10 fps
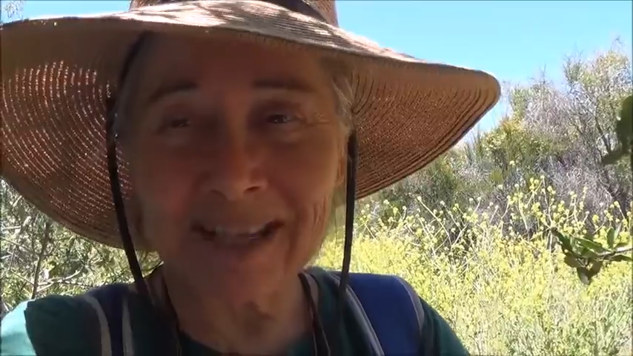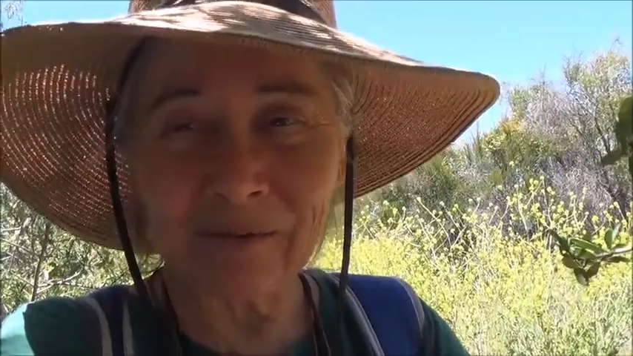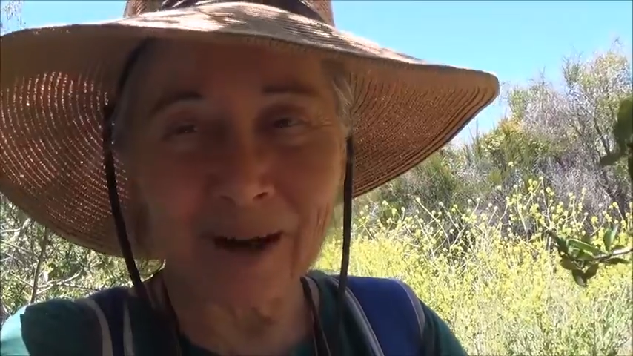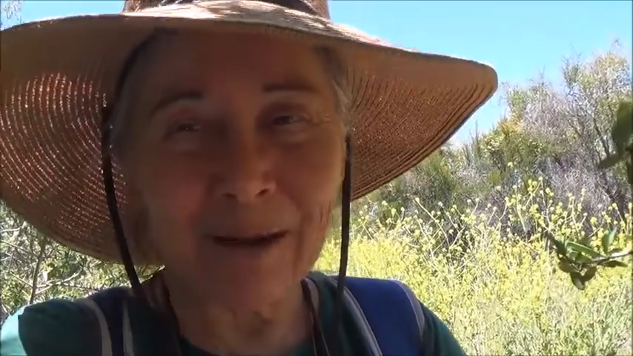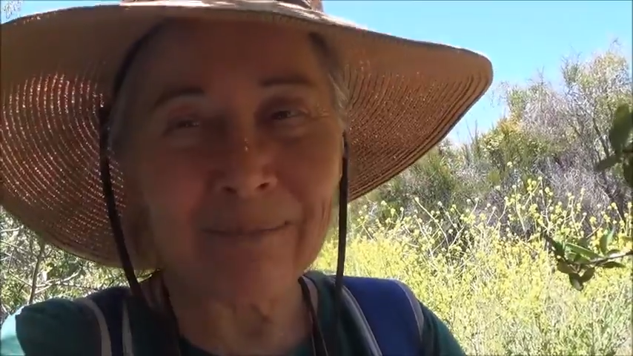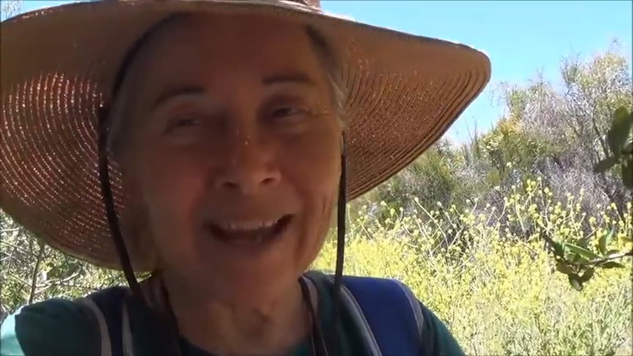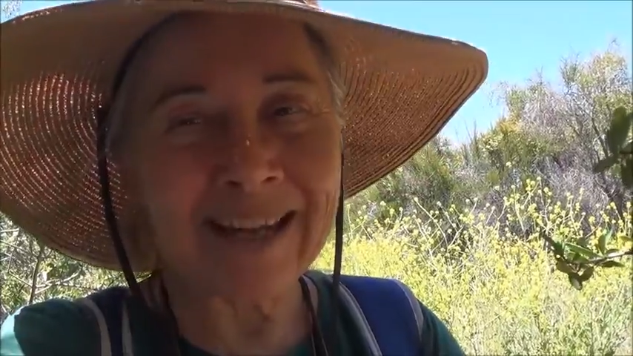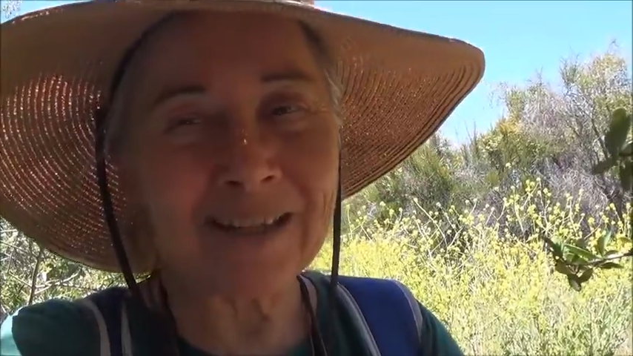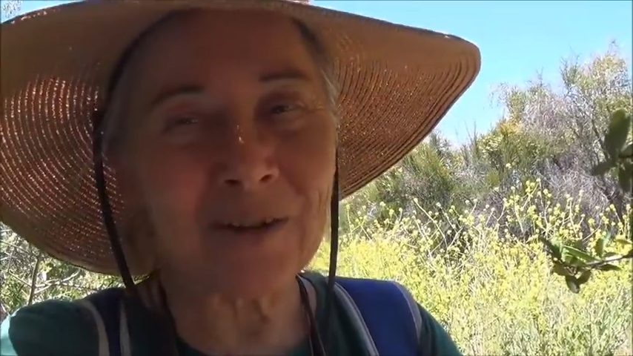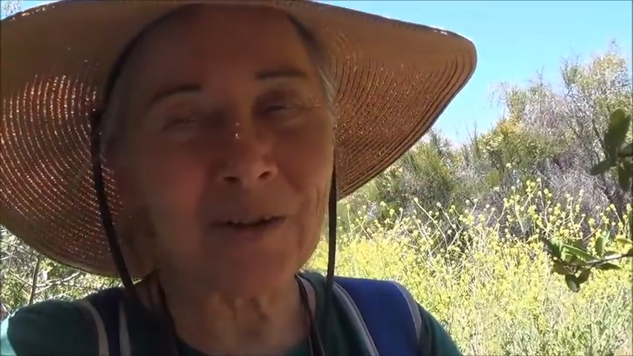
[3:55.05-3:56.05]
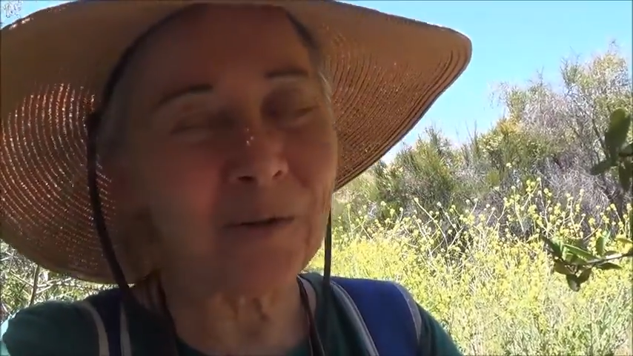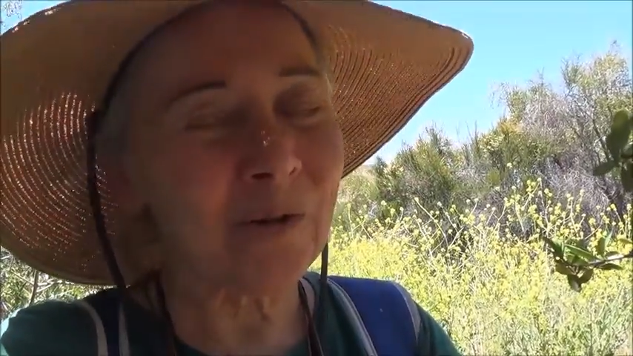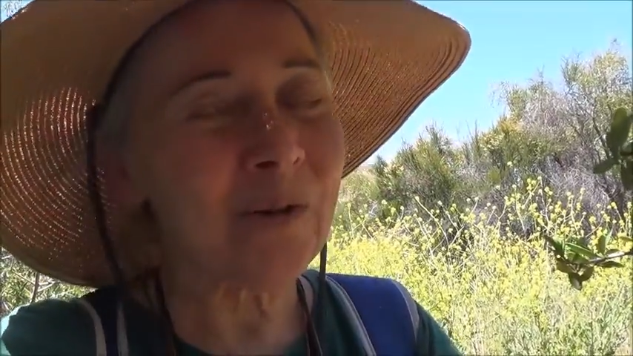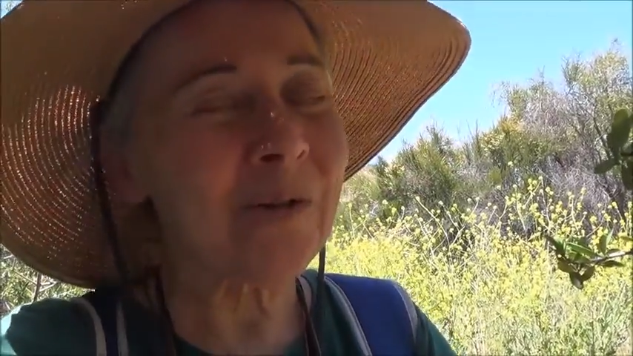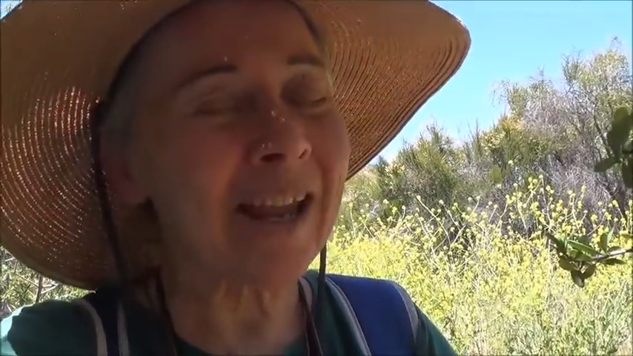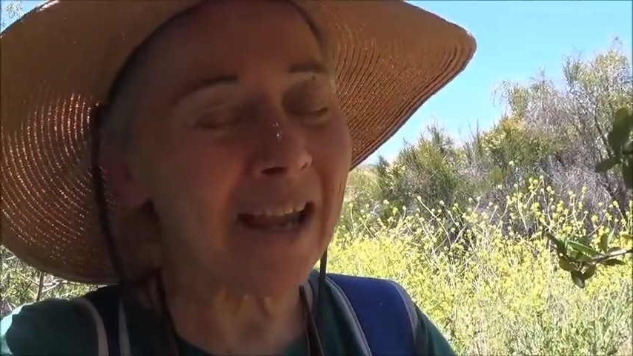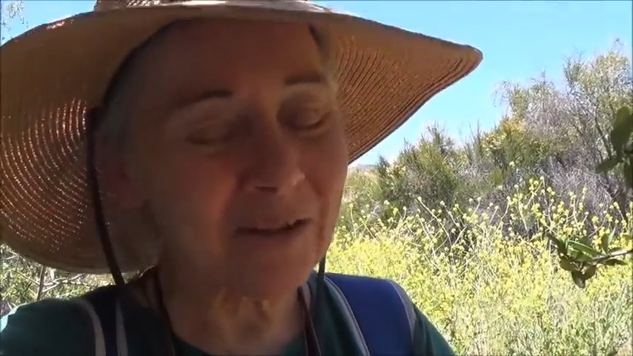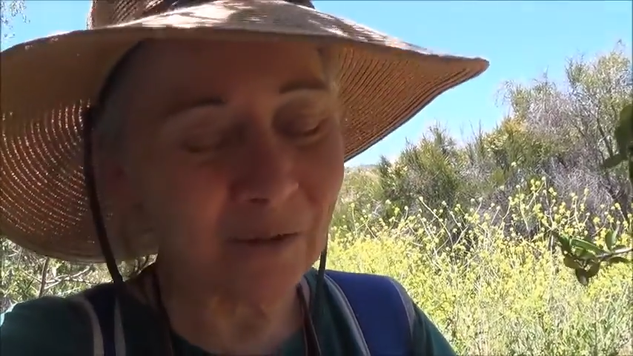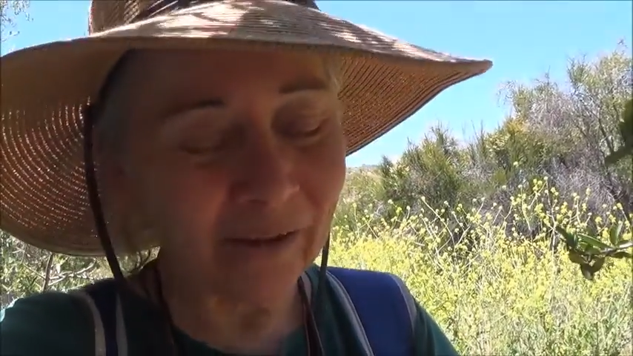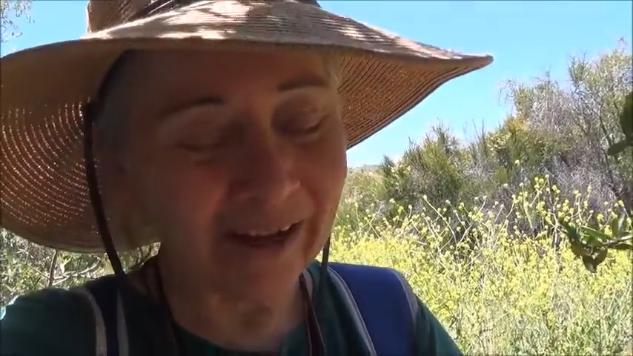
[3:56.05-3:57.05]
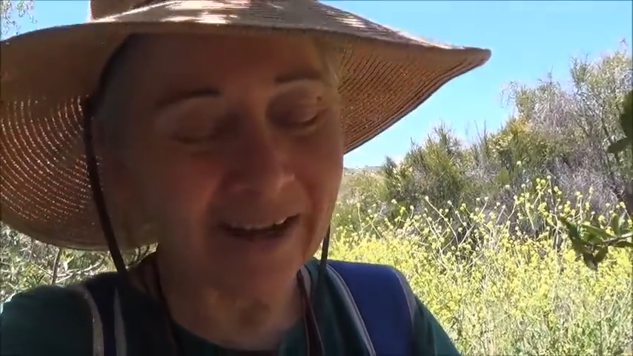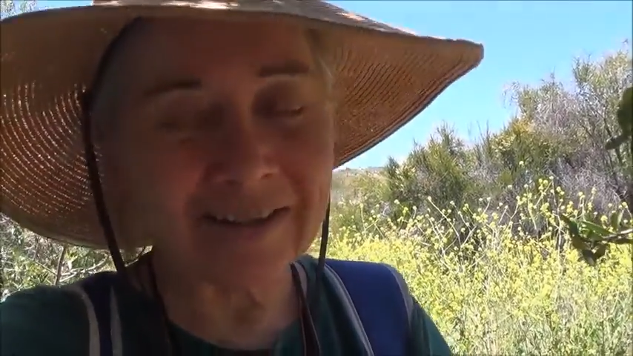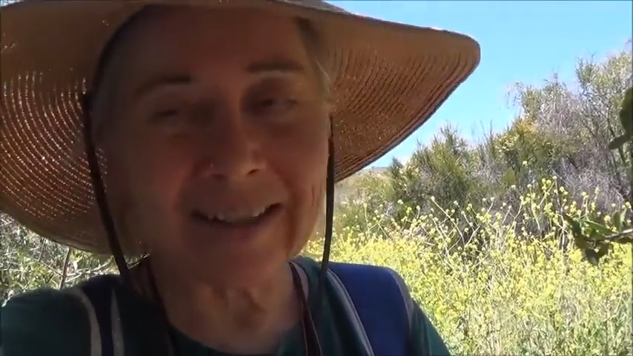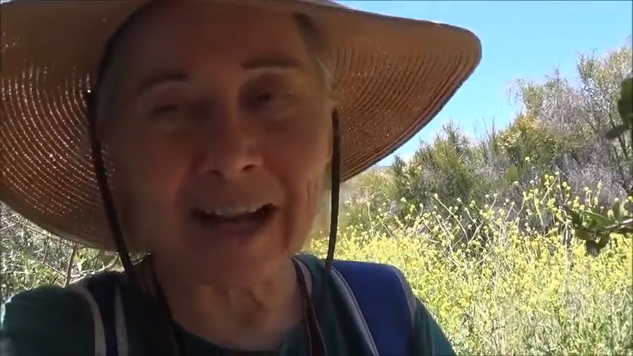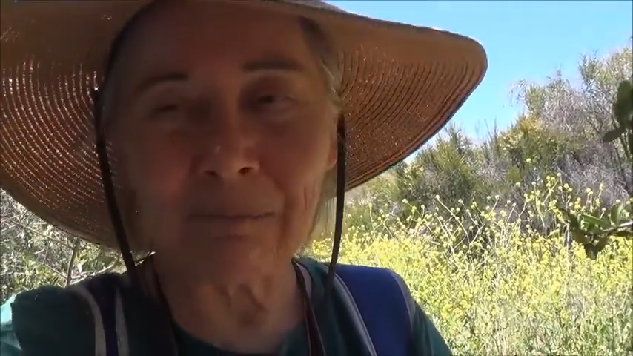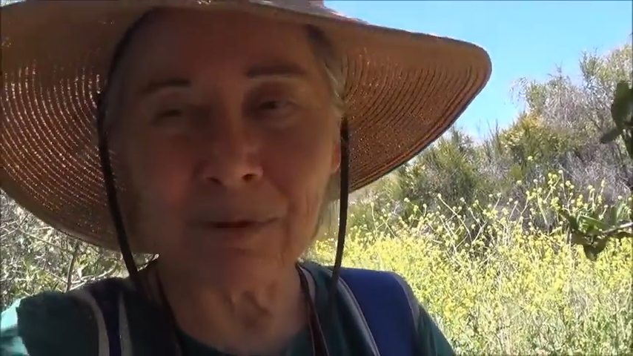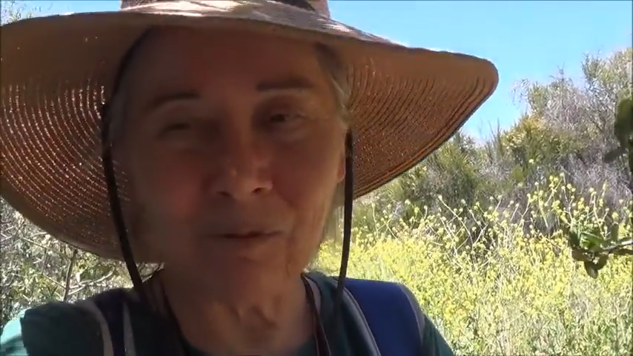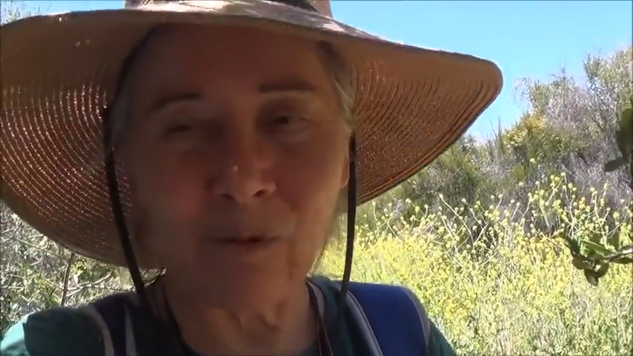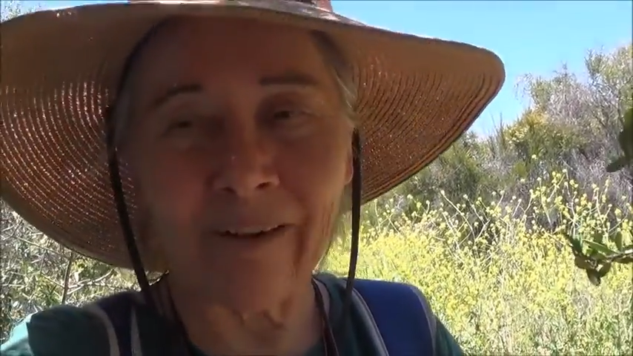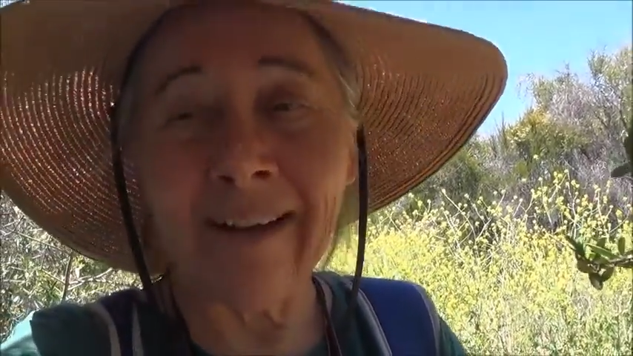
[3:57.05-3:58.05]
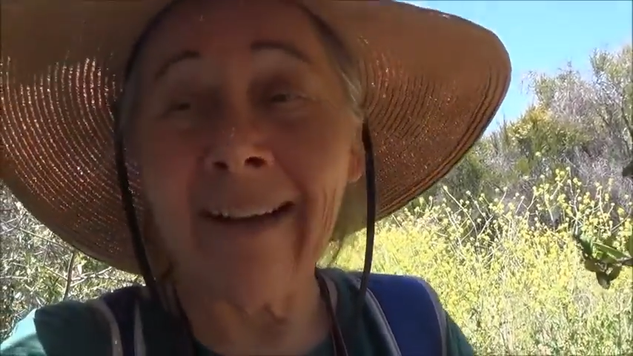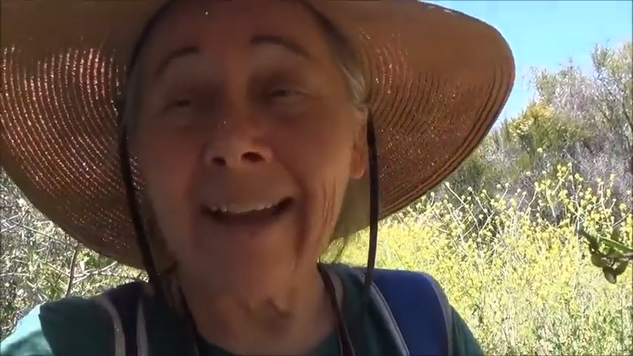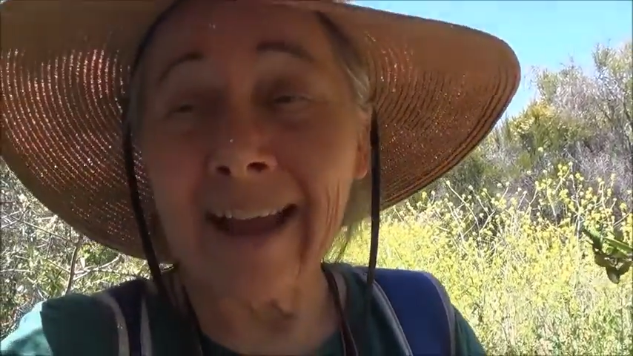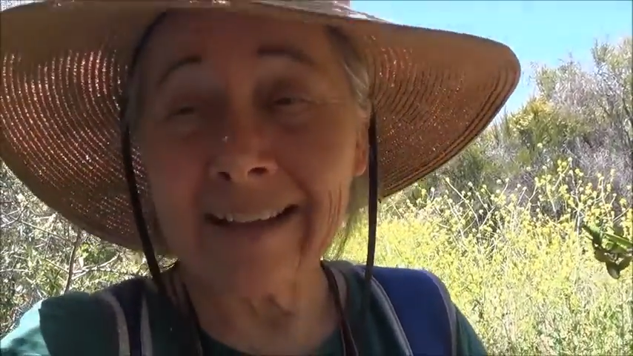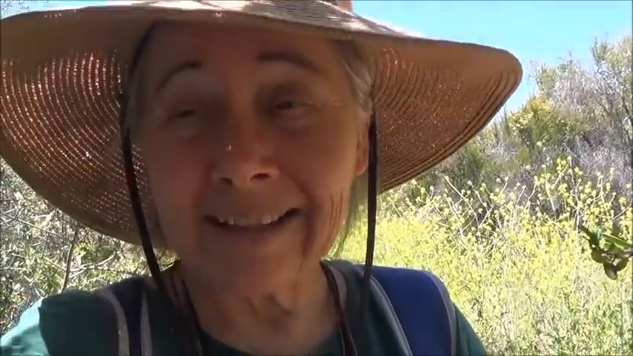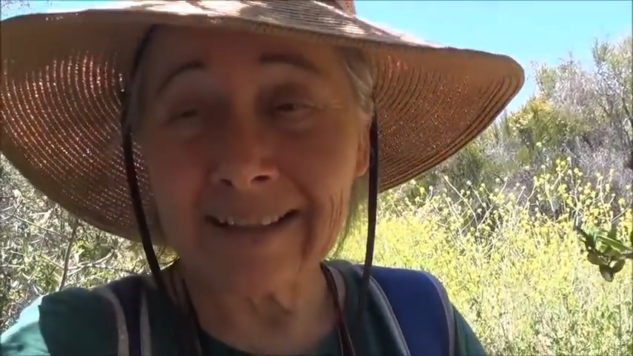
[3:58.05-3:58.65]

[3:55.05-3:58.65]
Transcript: that rampage through the astral layers the night before and